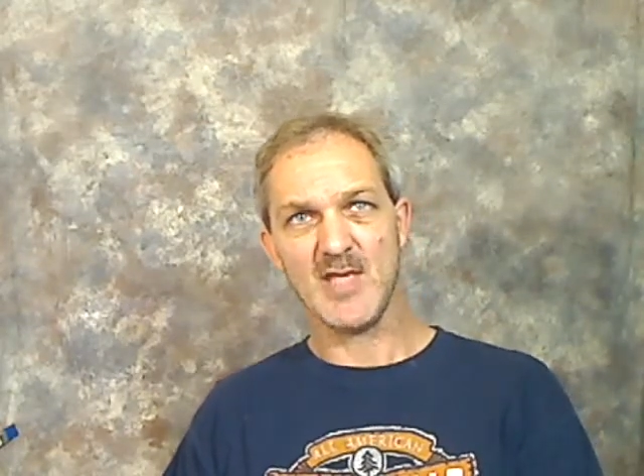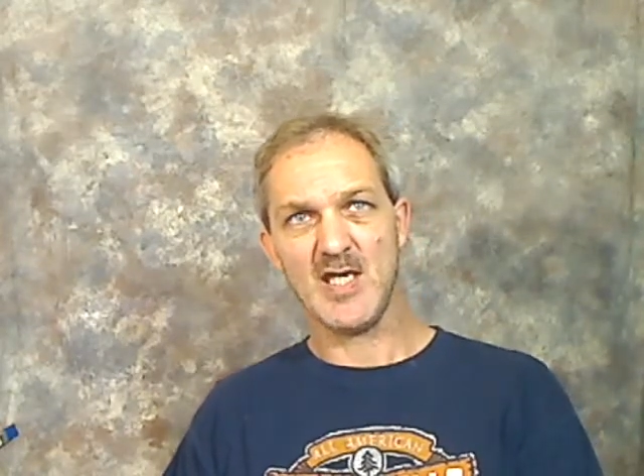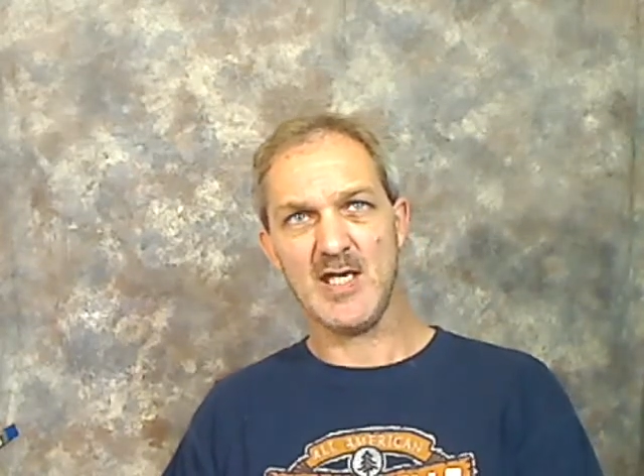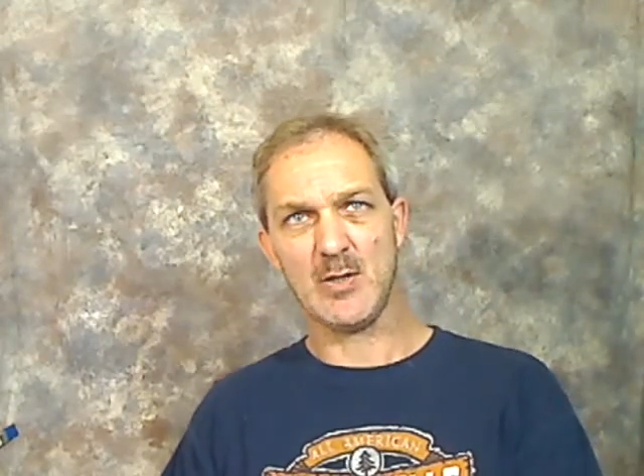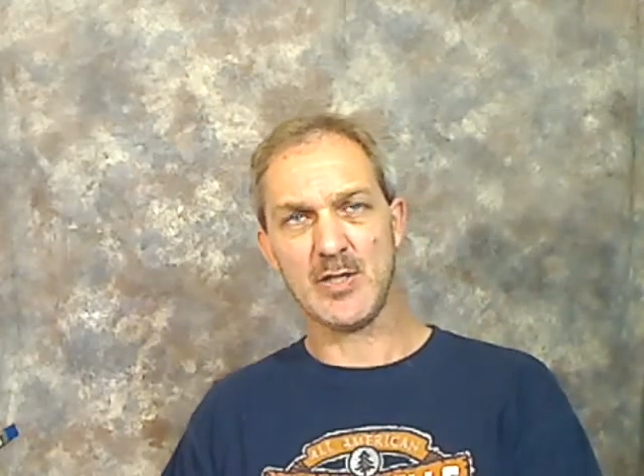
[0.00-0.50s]

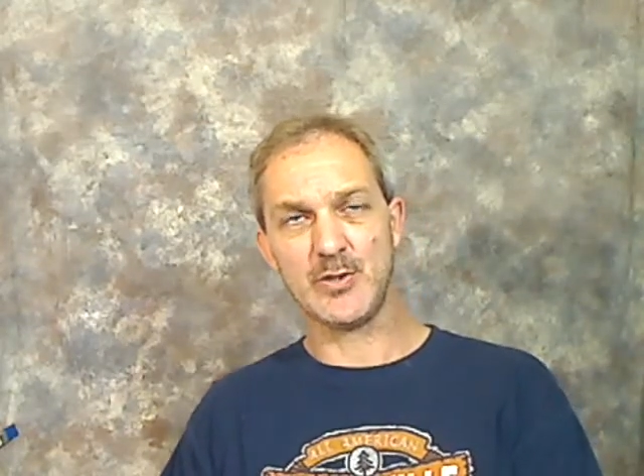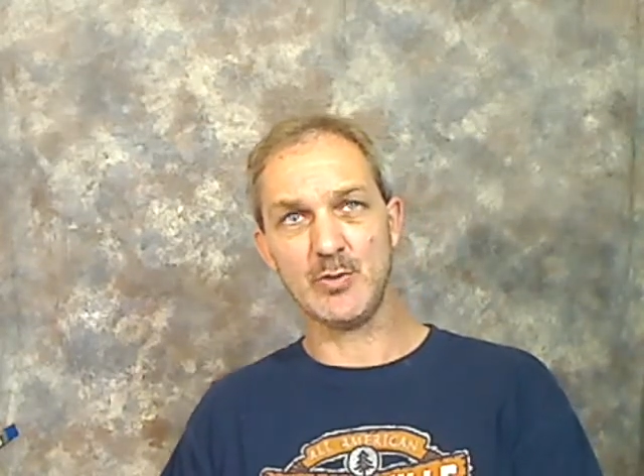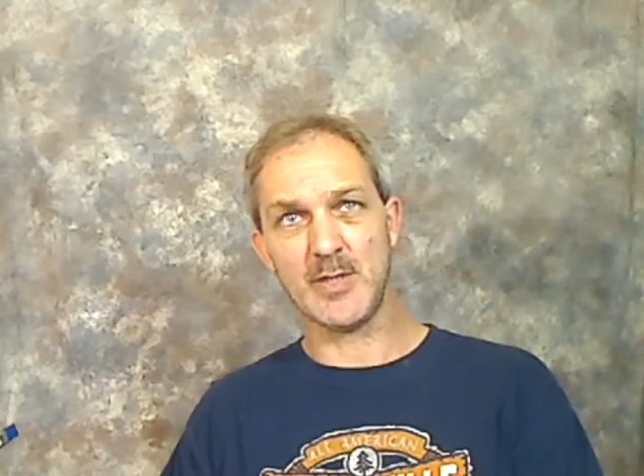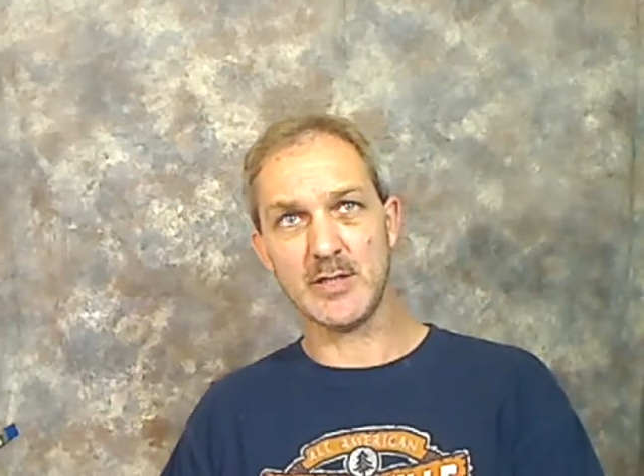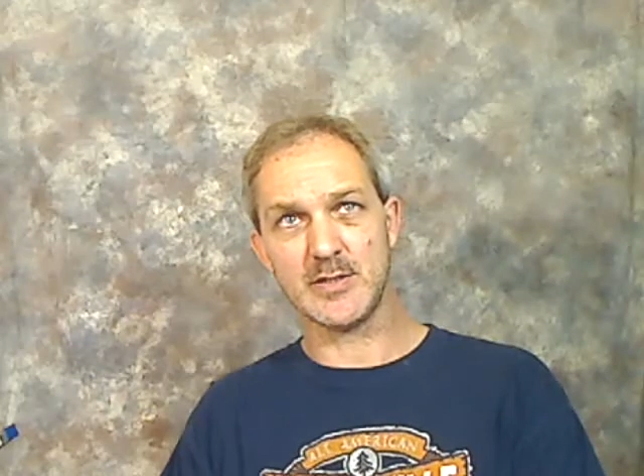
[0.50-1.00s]
how I do
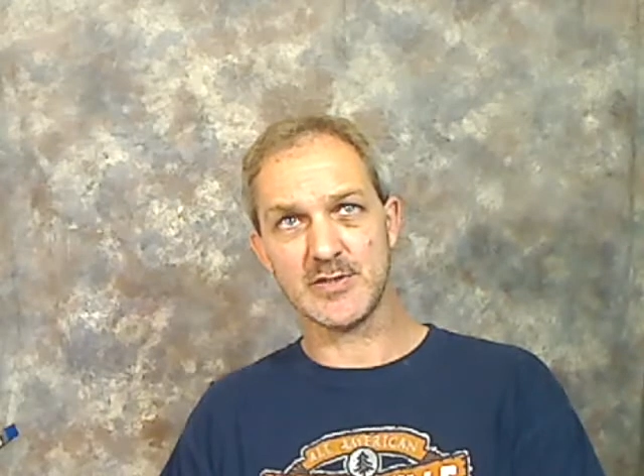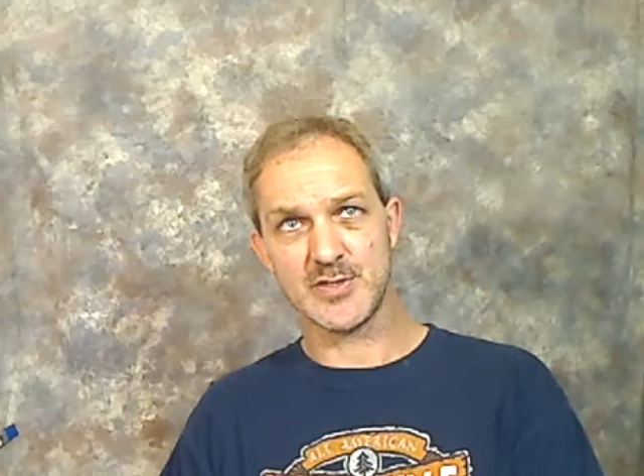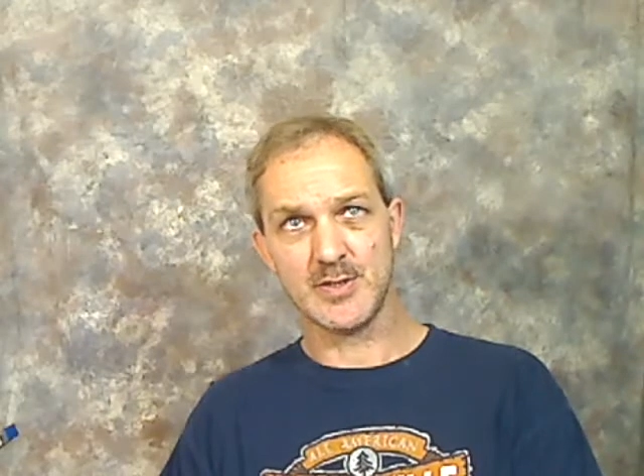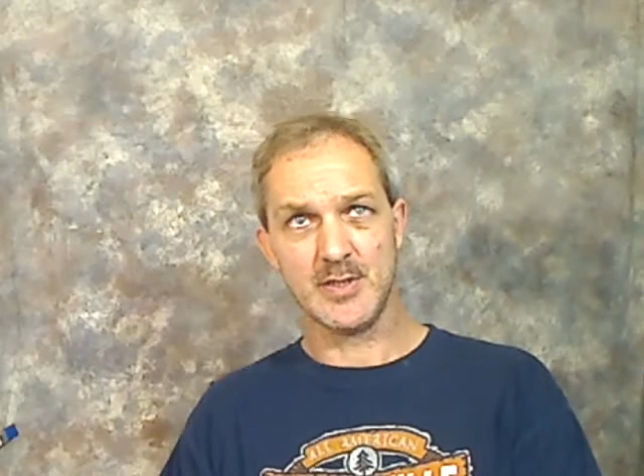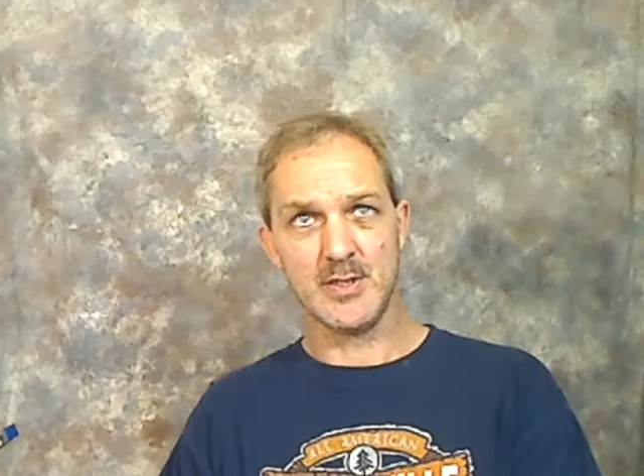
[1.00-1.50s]

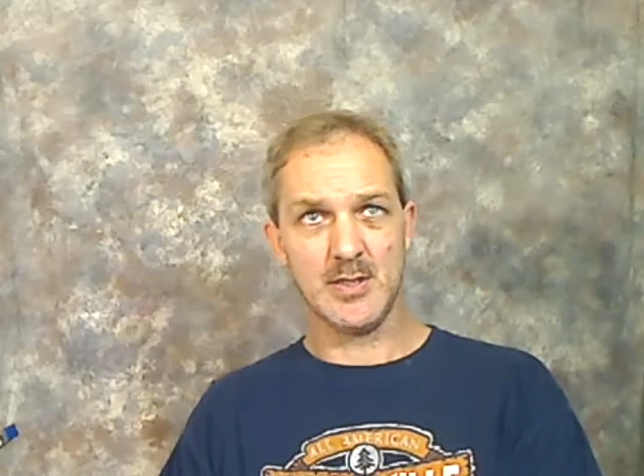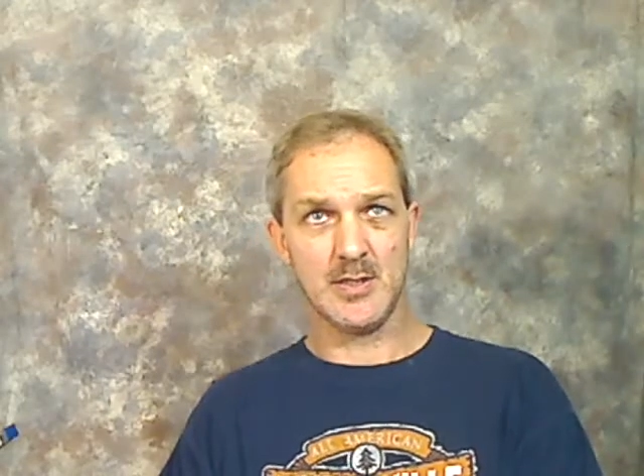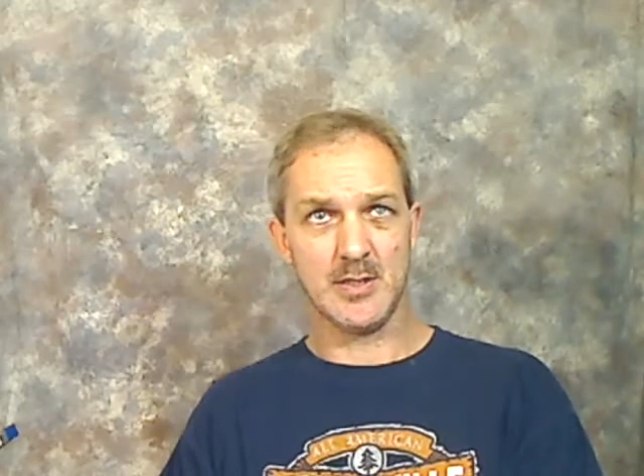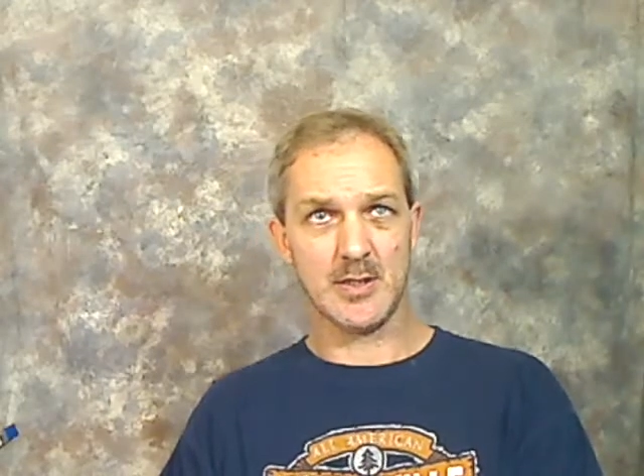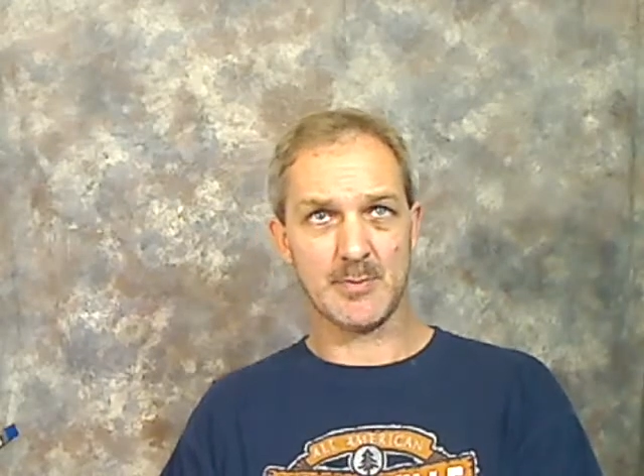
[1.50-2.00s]
maintenance
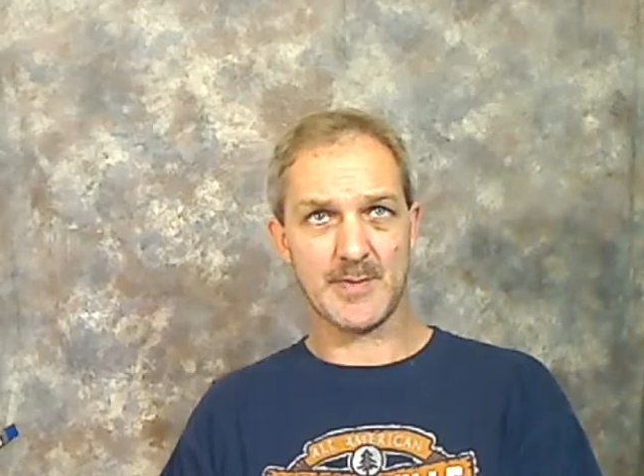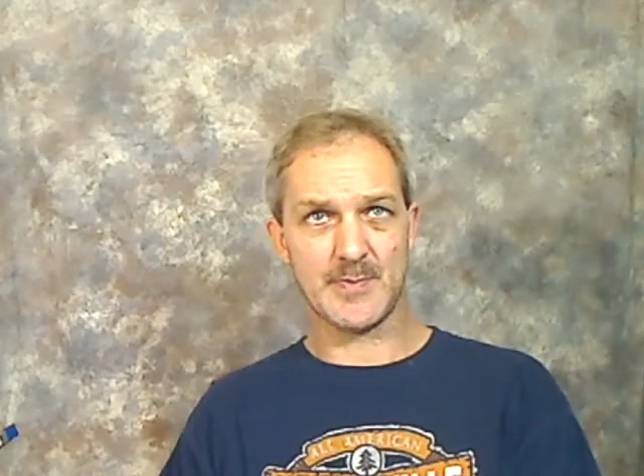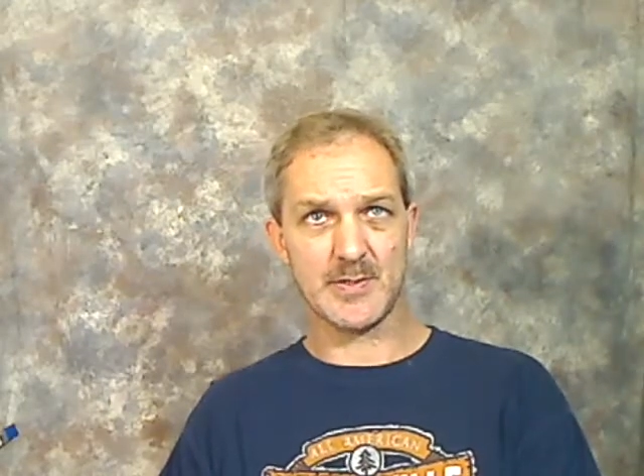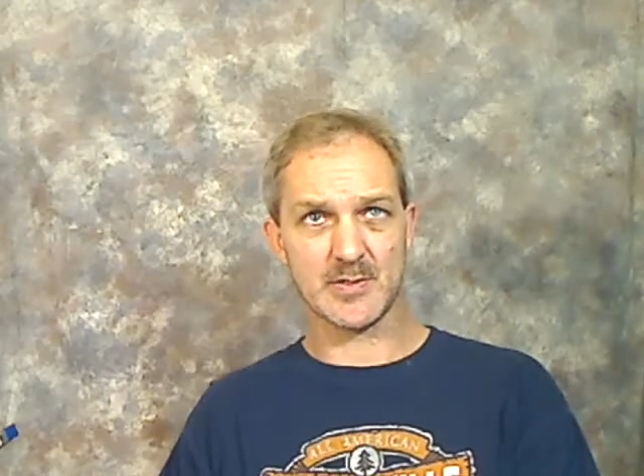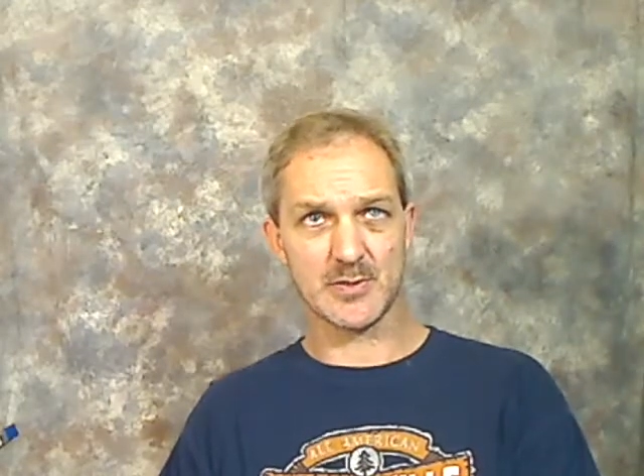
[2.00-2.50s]
on my
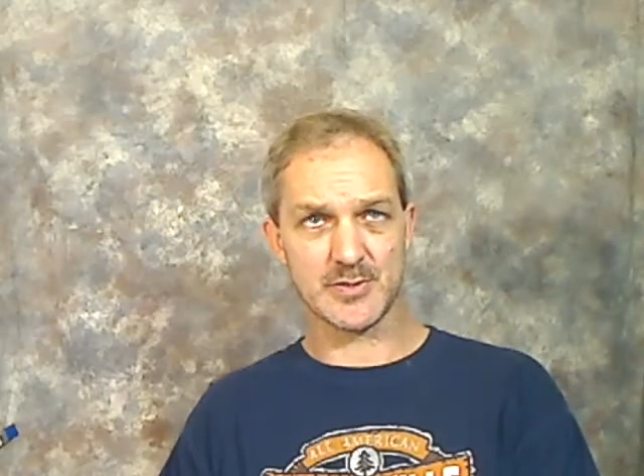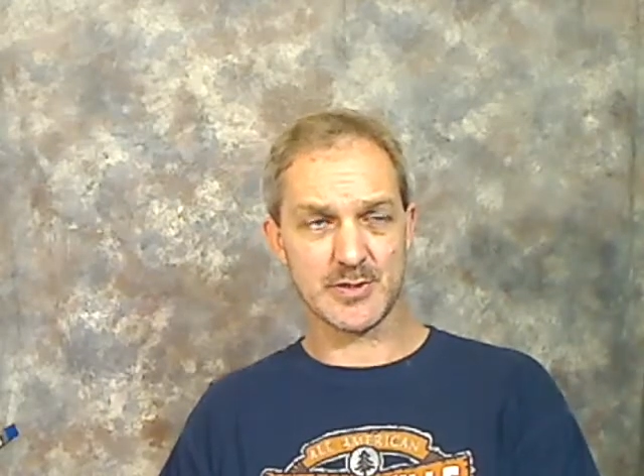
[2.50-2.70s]
vehicles.